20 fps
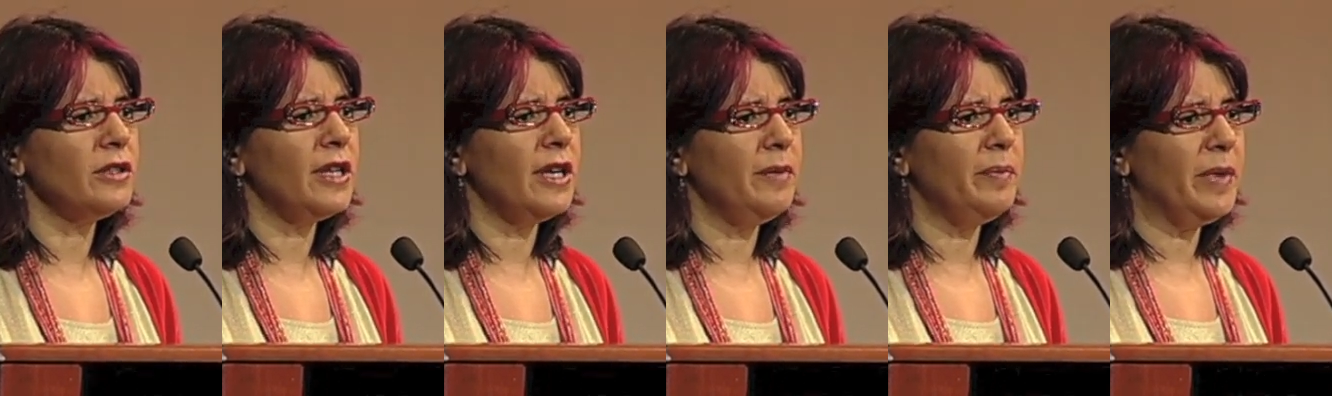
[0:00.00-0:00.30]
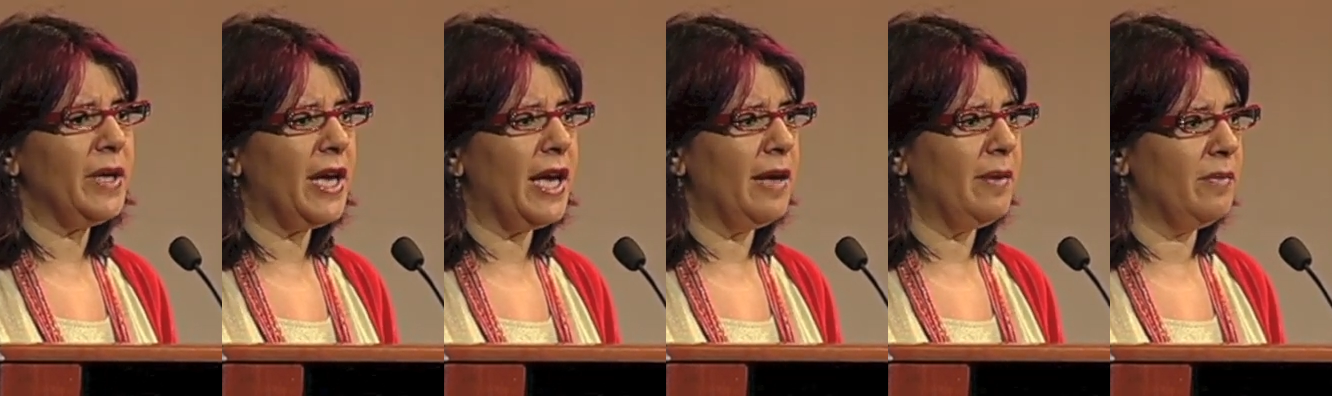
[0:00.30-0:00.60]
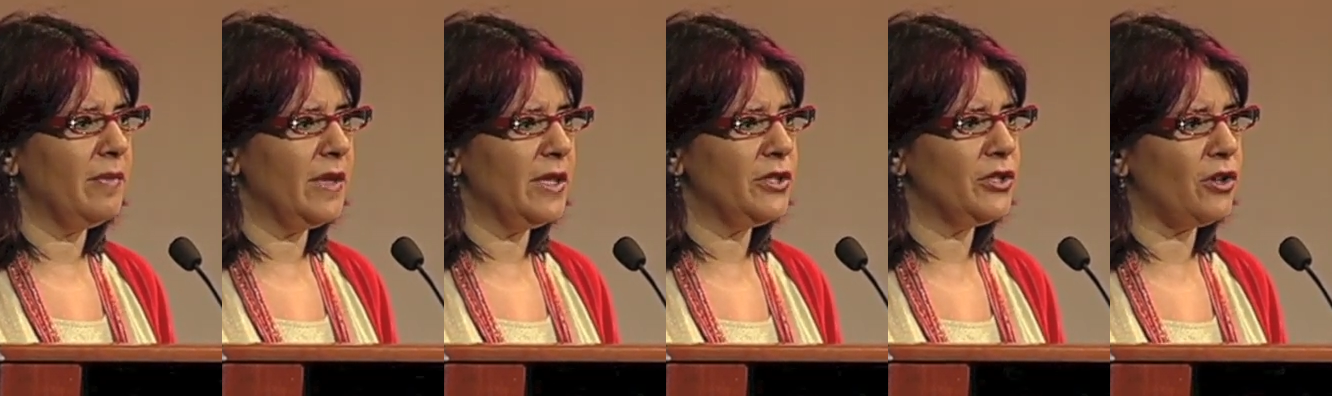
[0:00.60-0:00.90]
they
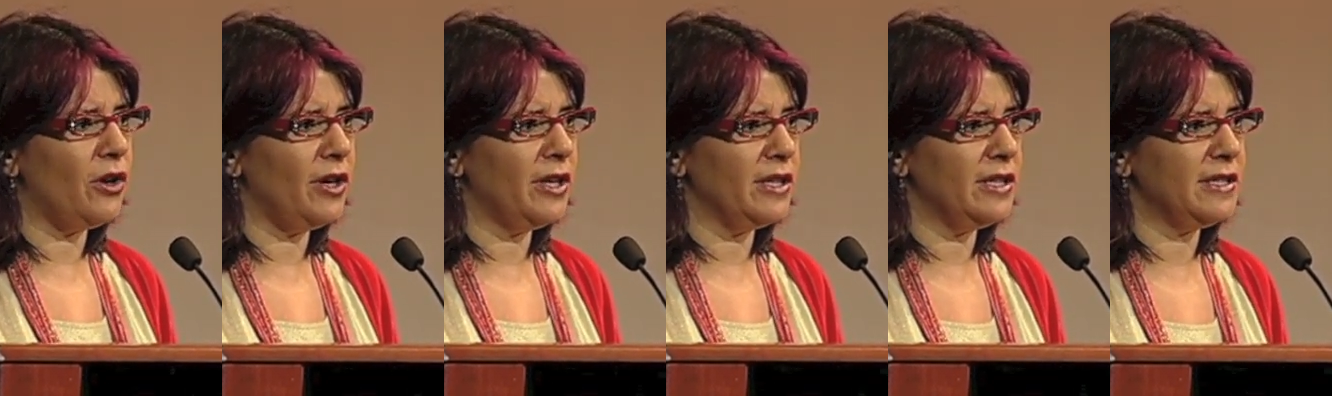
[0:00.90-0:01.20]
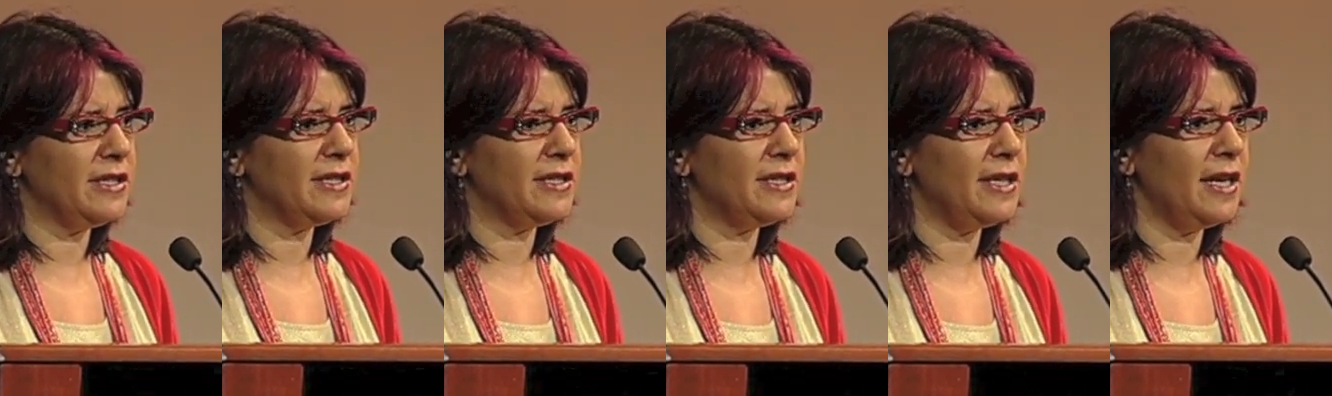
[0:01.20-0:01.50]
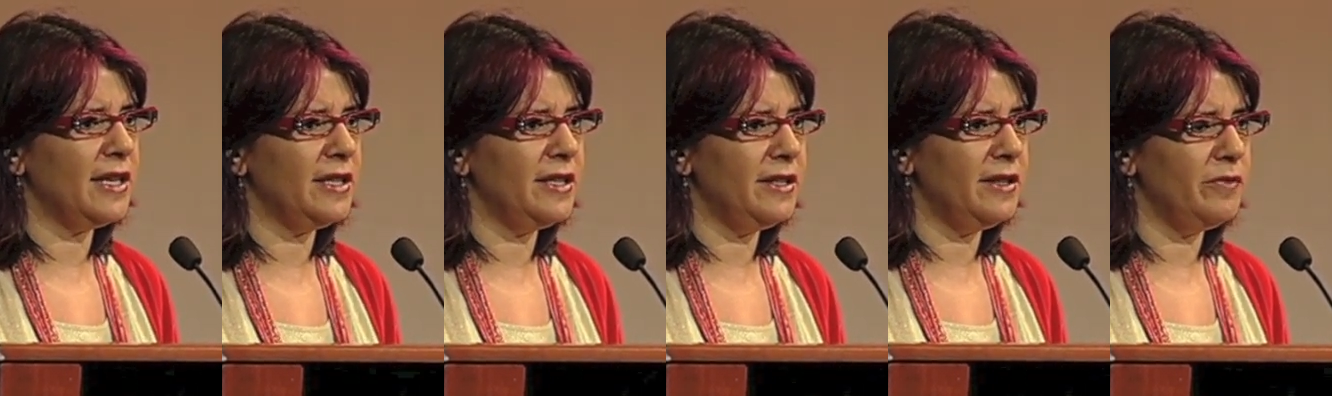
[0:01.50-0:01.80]
became they started the
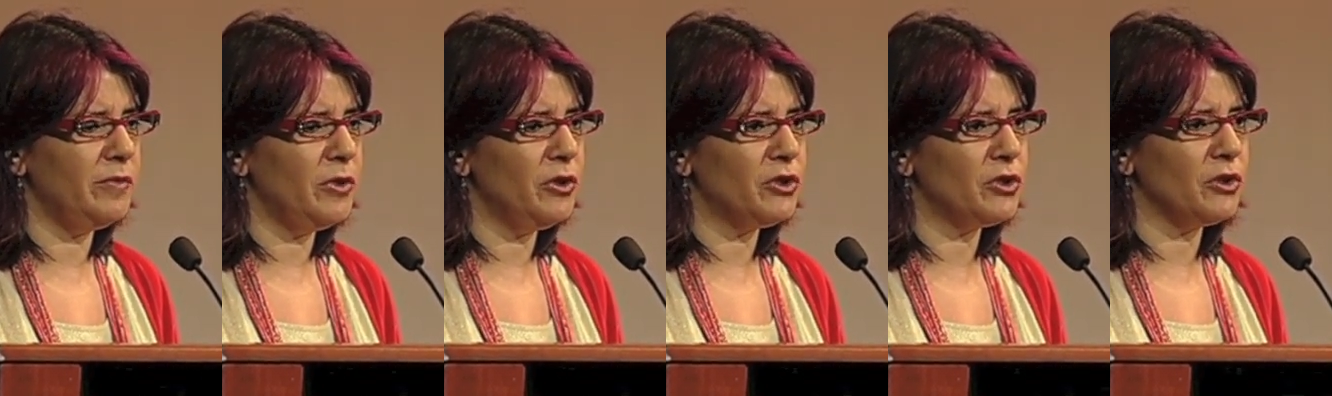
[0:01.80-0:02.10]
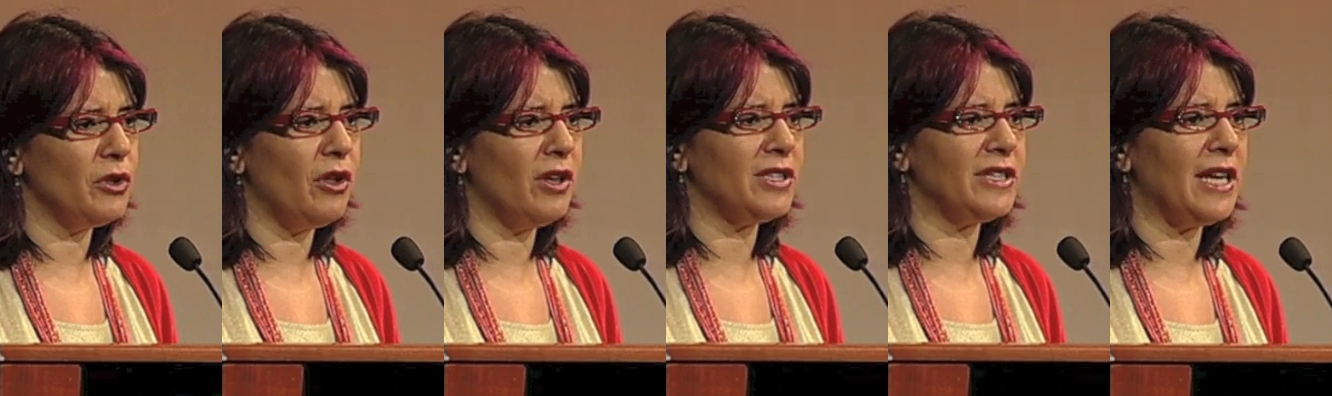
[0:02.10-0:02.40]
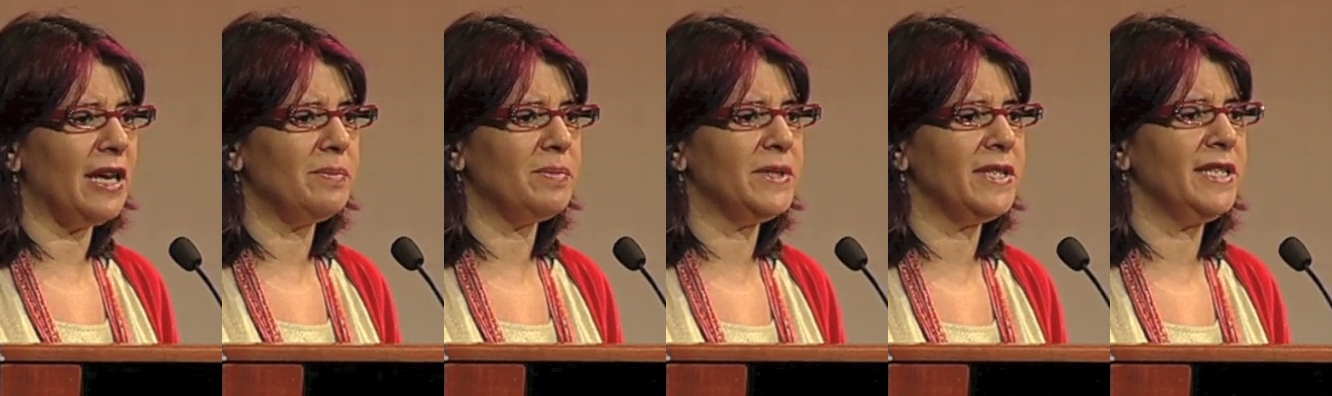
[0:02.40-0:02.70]
Society of Mutual
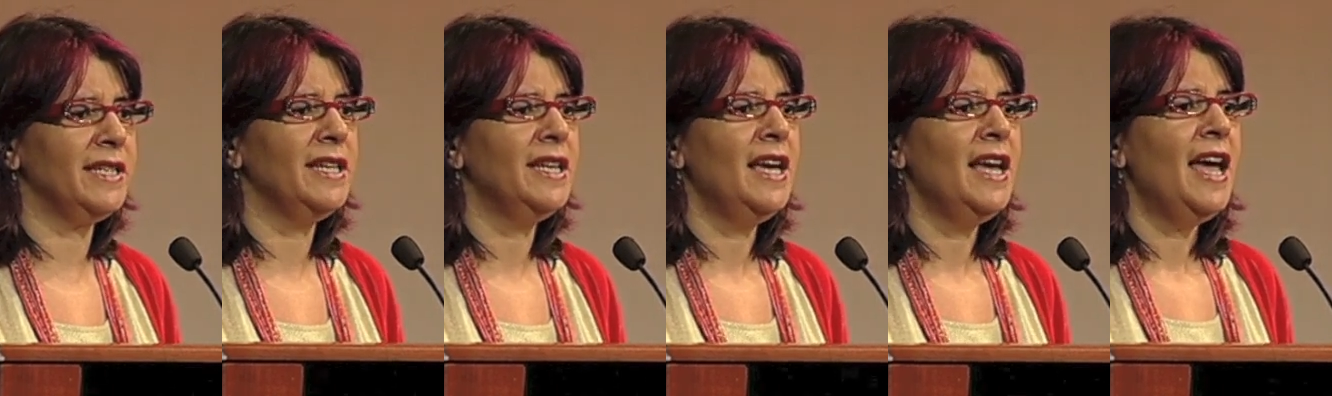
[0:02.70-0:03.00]
Autopsy